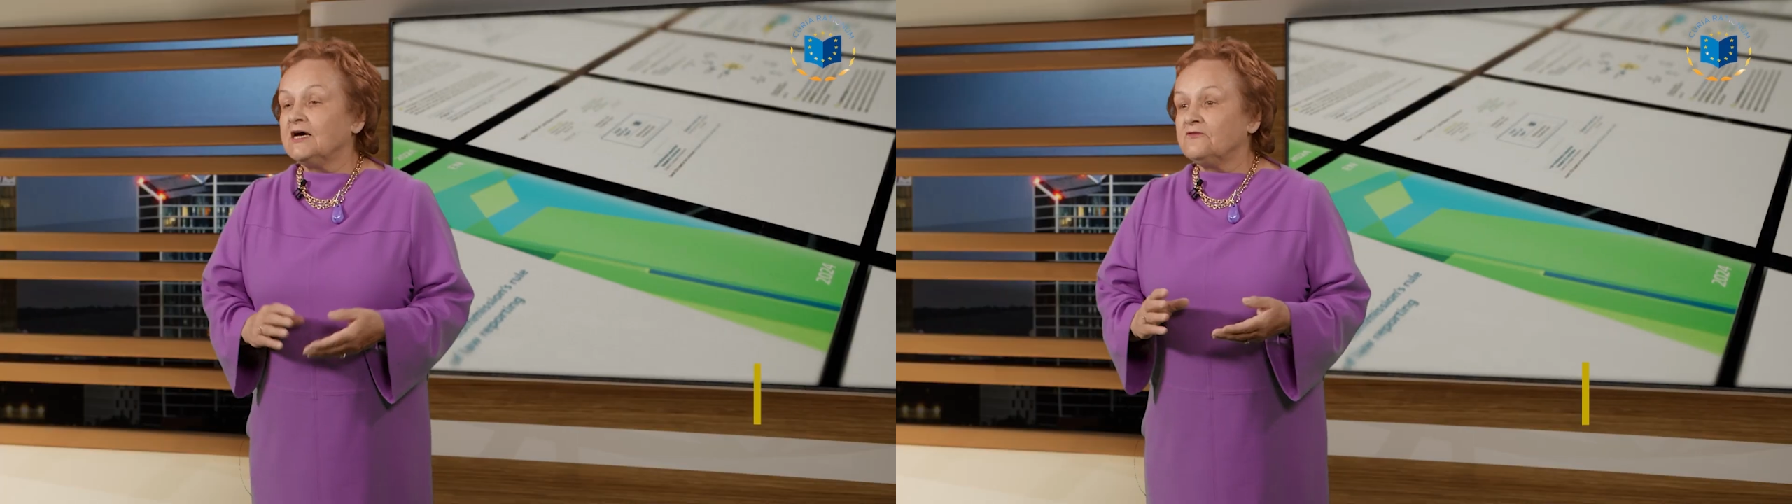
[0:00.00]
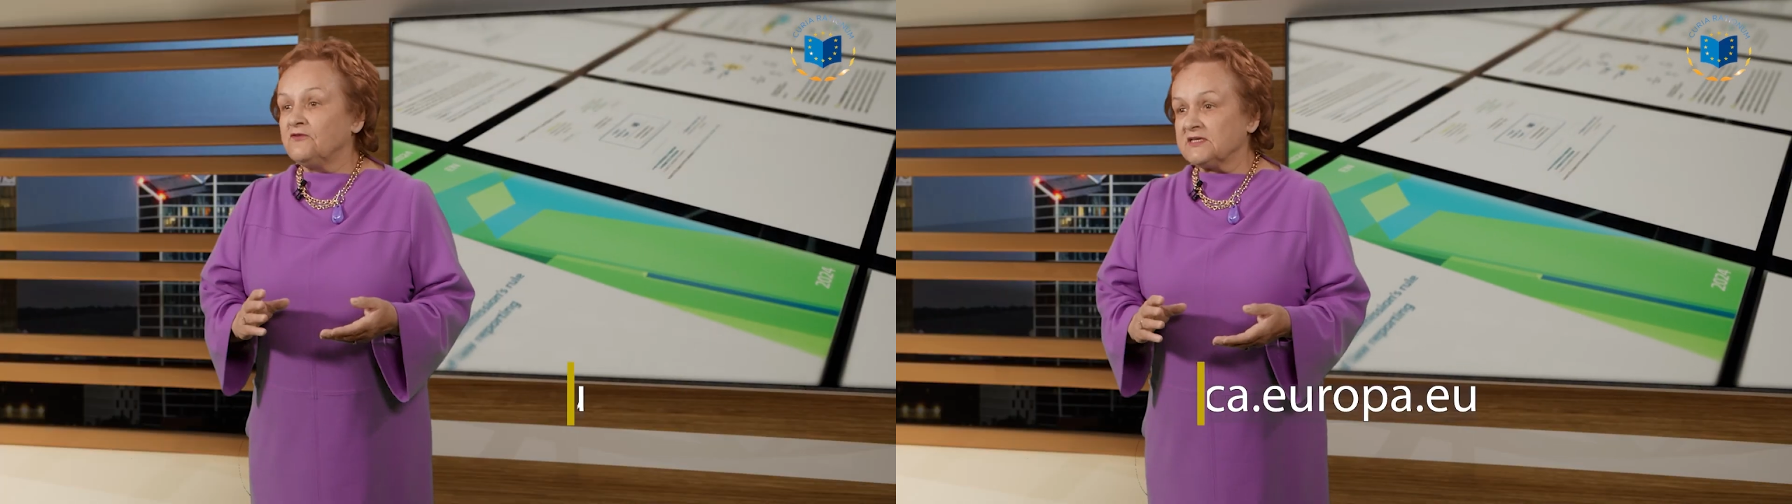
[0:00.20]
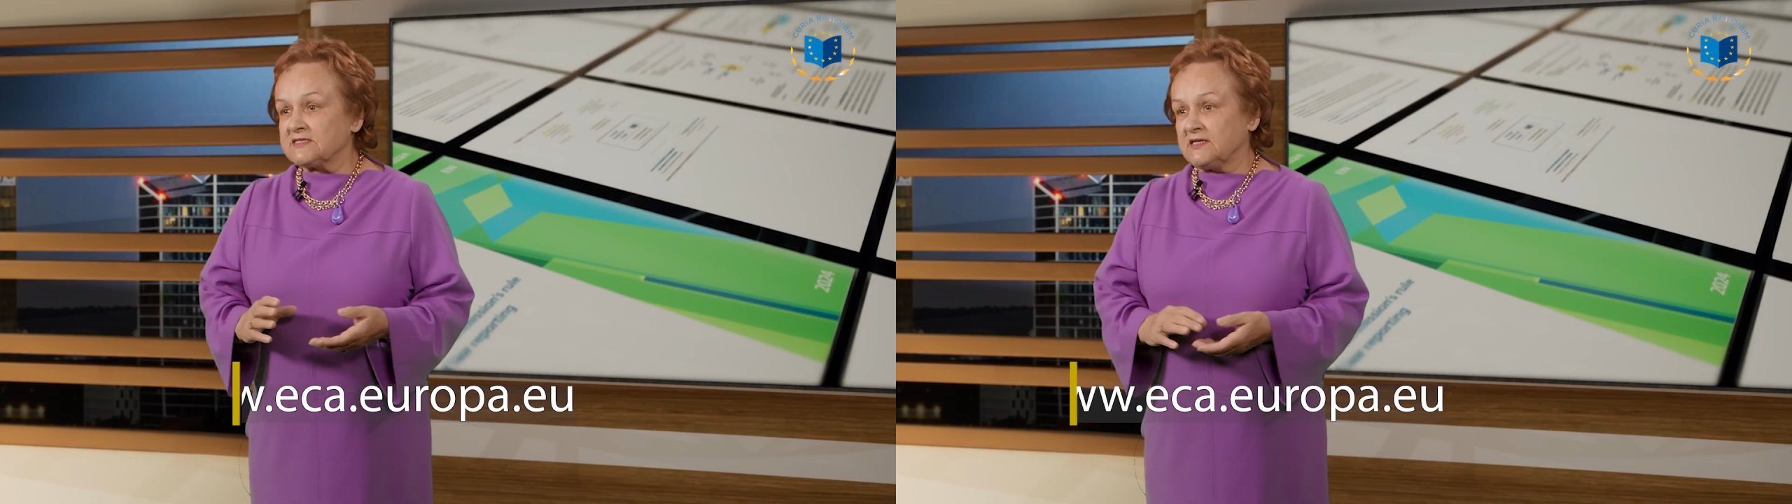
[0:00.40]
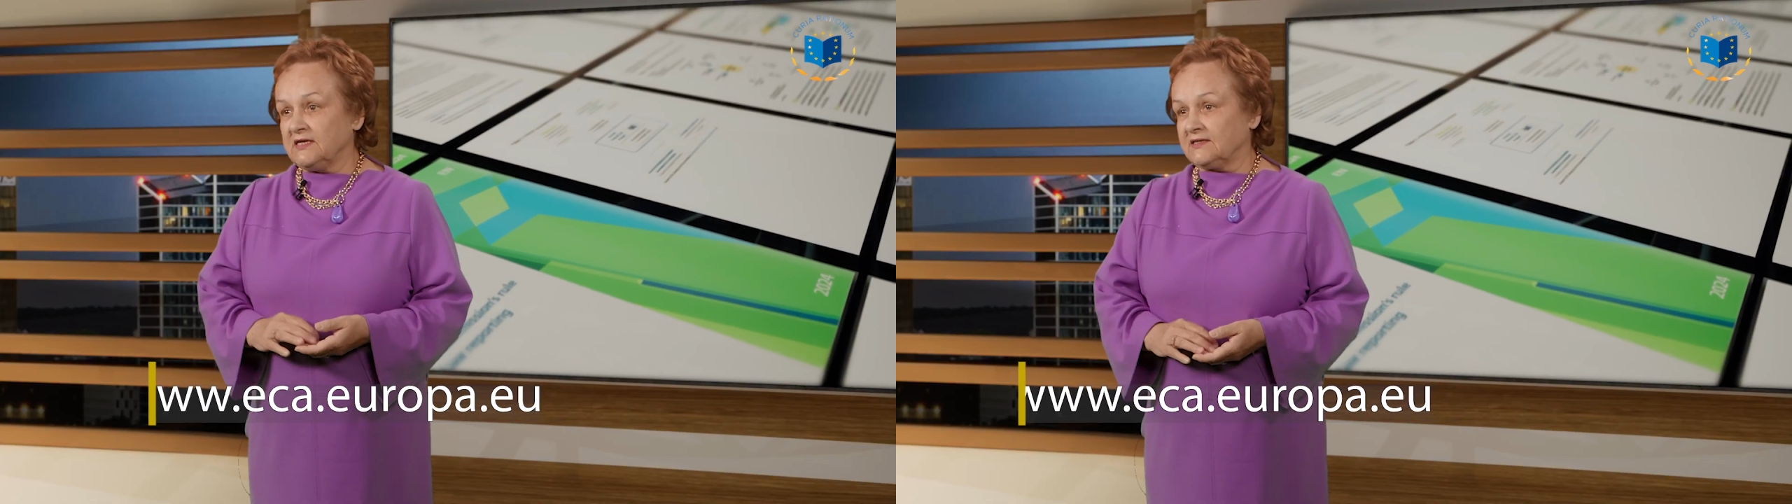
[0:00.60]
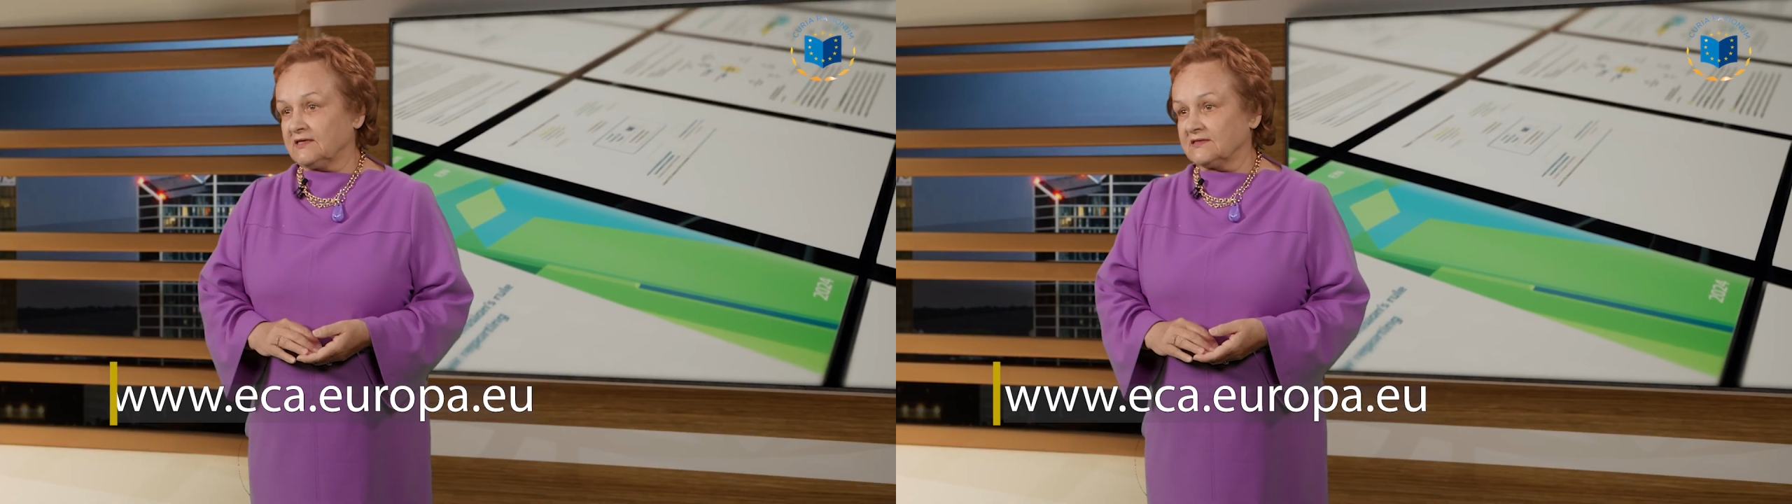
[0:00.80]
Further
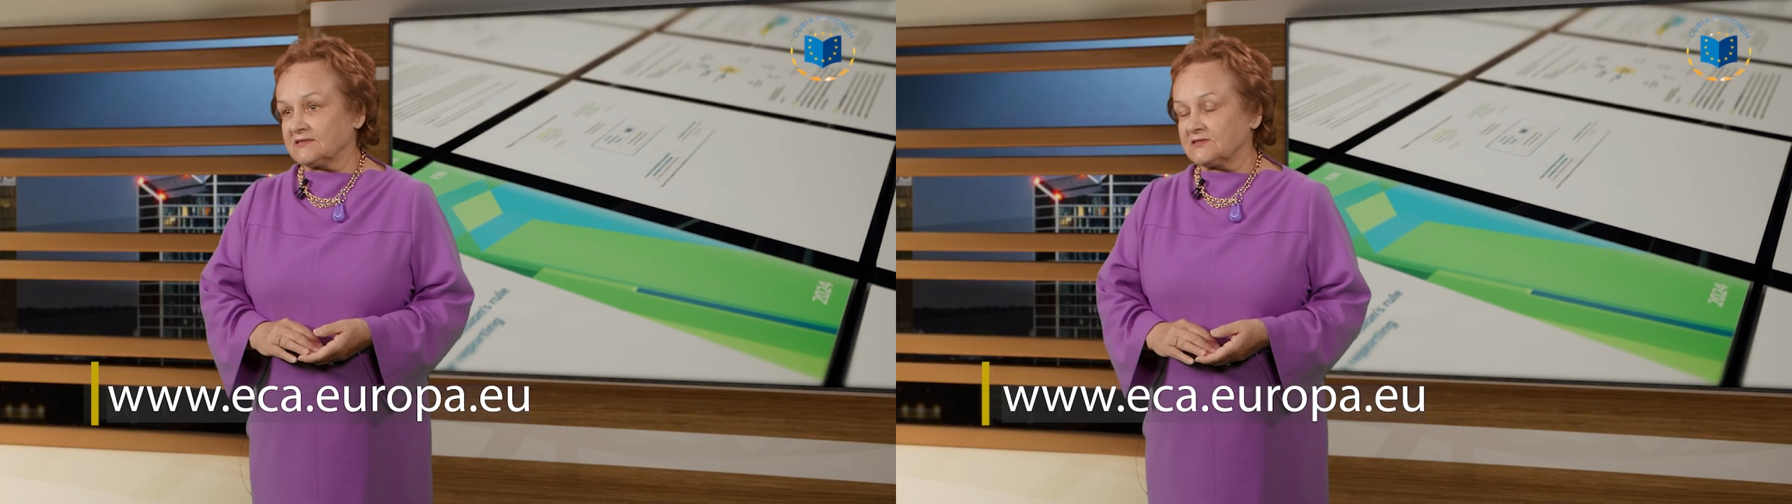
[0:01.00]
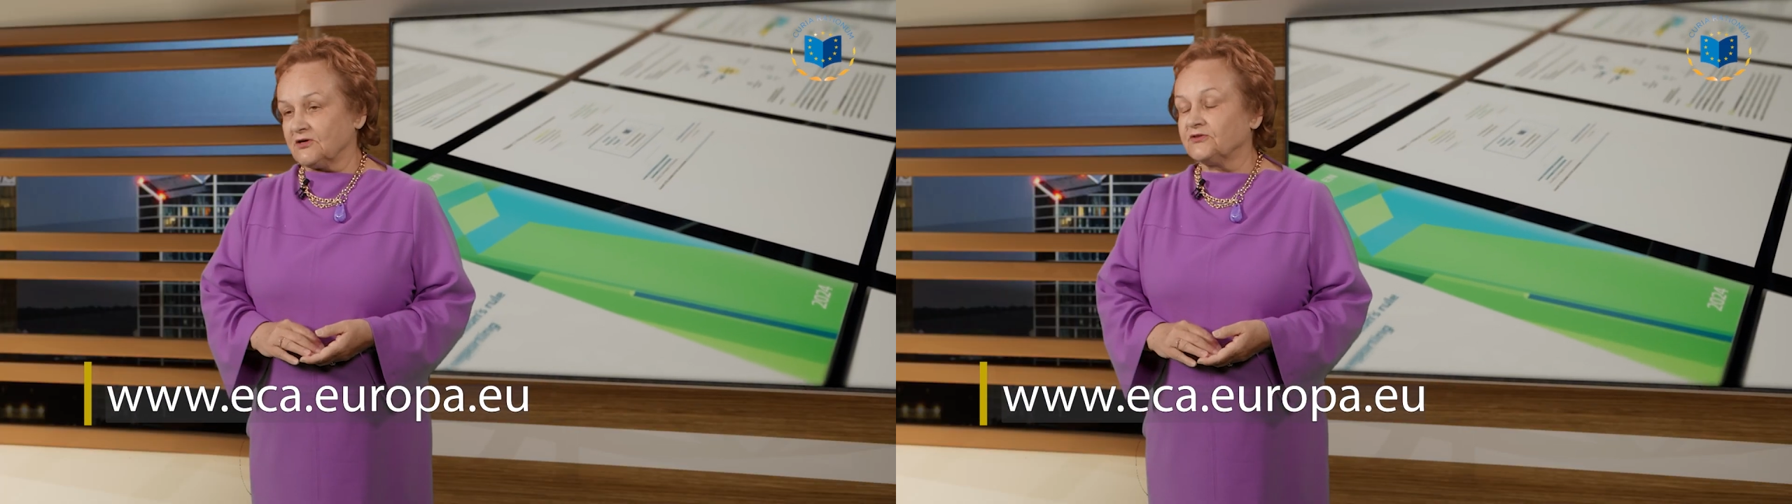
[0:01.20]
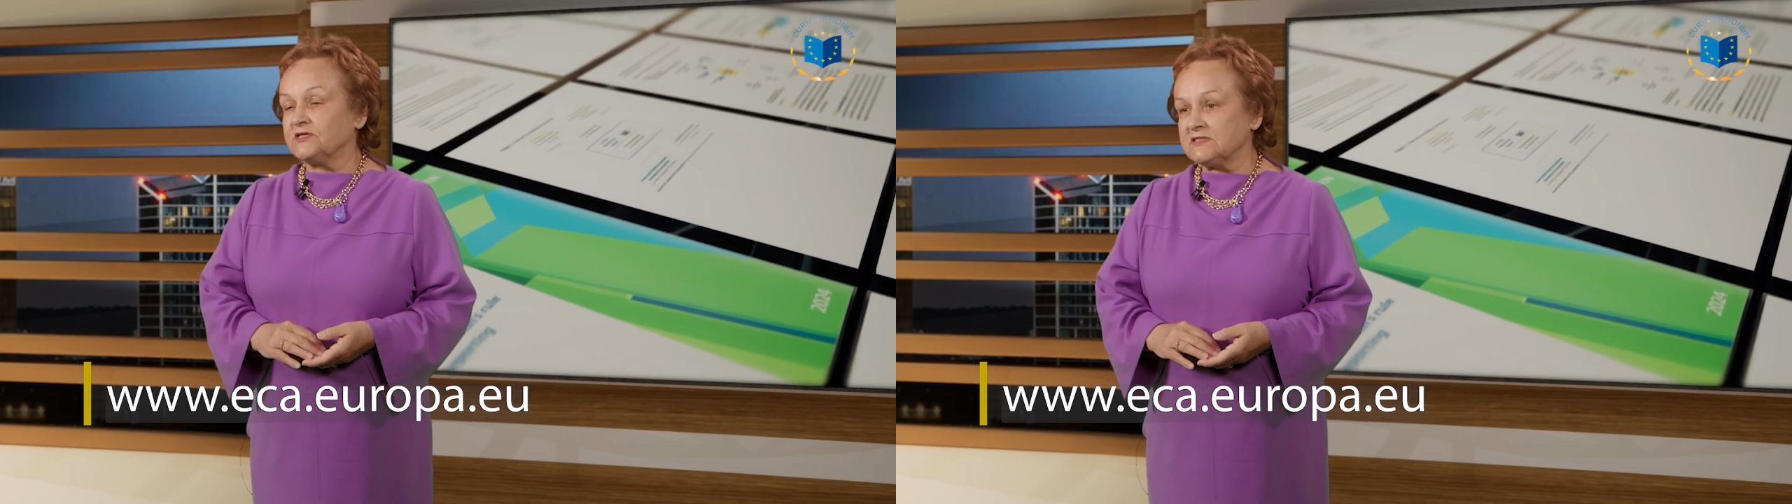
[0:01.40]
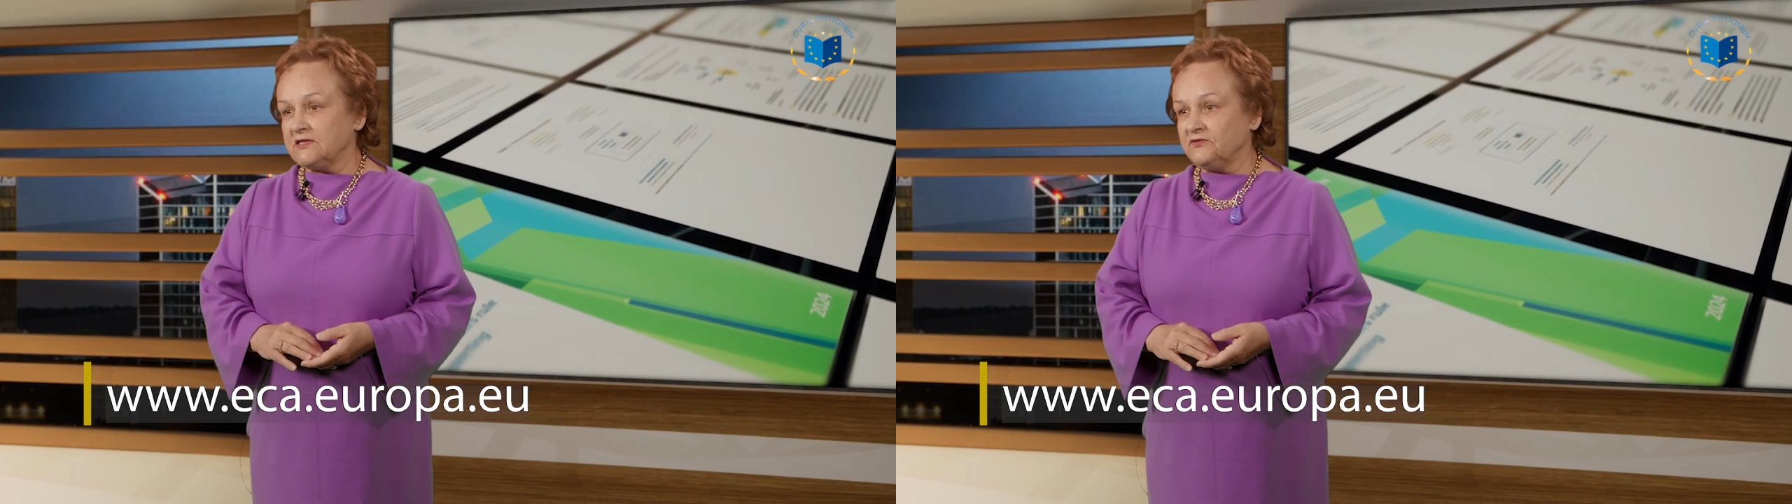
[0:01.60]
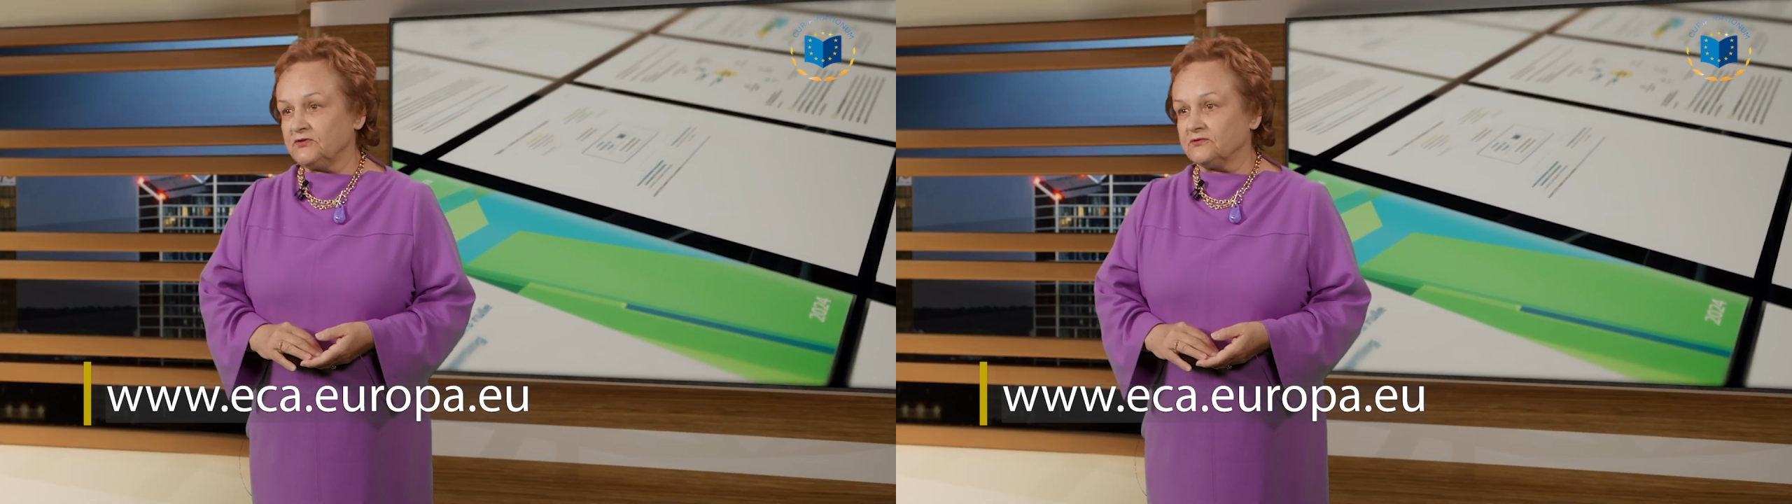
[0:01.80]
details on this
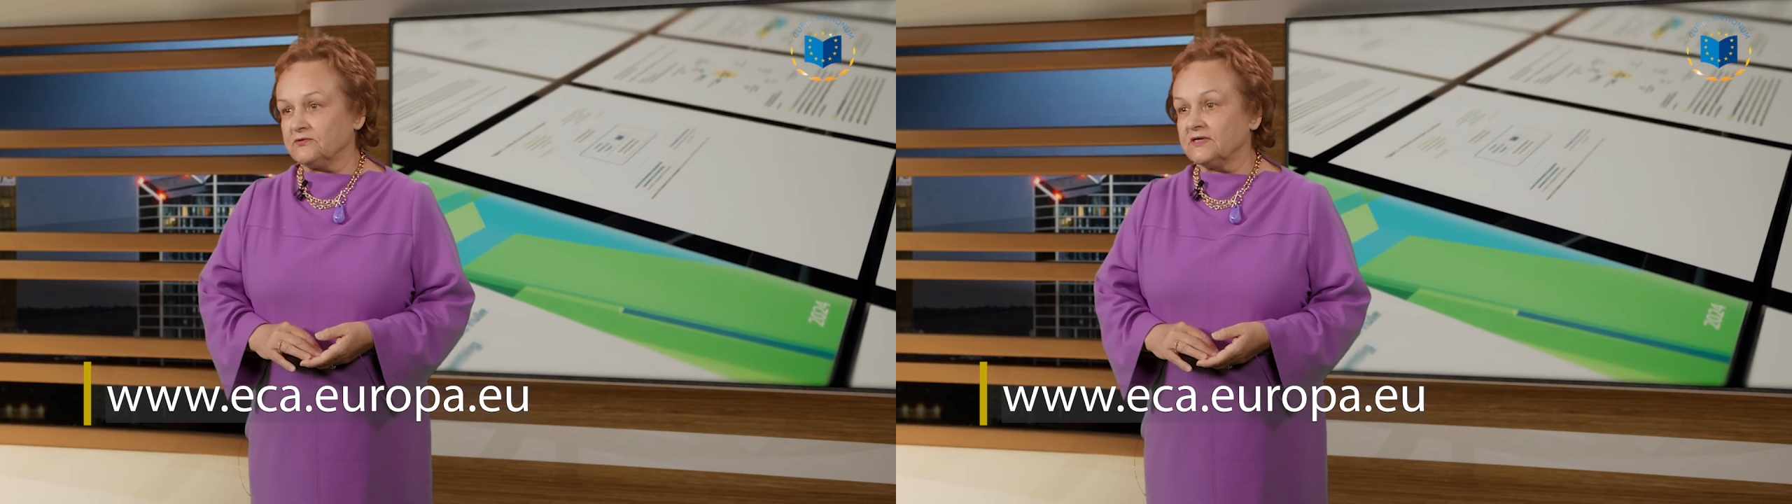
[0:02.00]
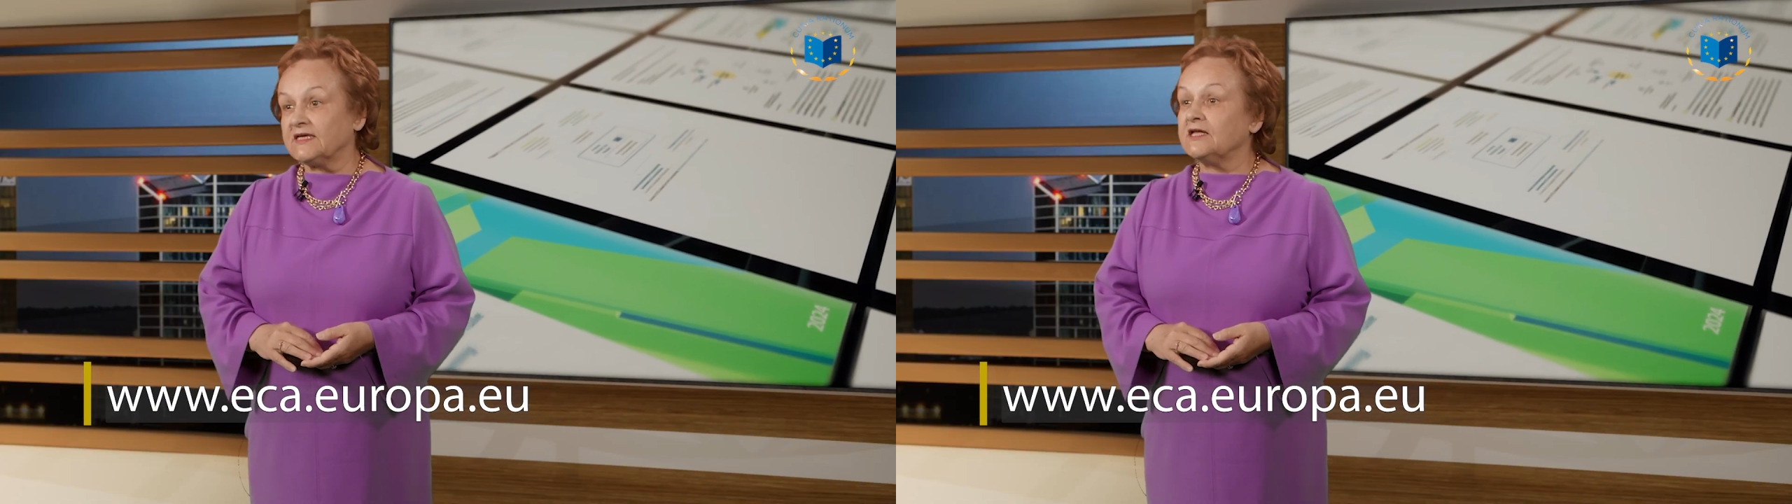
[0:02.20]
review